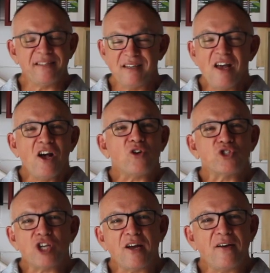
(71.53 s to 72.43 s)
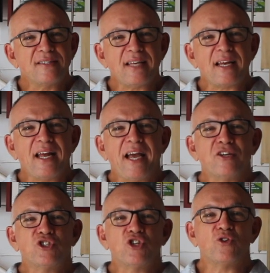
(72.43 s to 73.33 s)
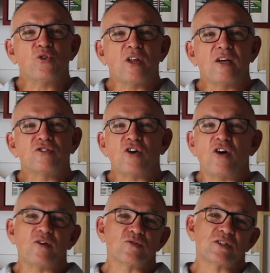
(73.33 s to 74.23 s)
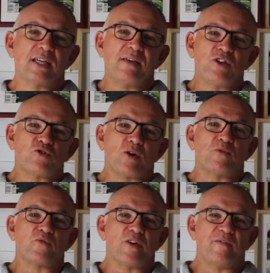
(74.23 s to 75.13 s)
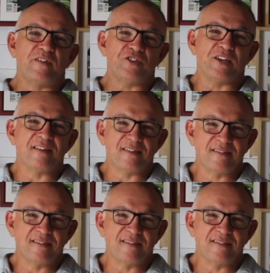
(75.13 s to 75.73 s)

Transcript: end, I'll show you exactly how to tune all those dials to give you trouble-free fishing.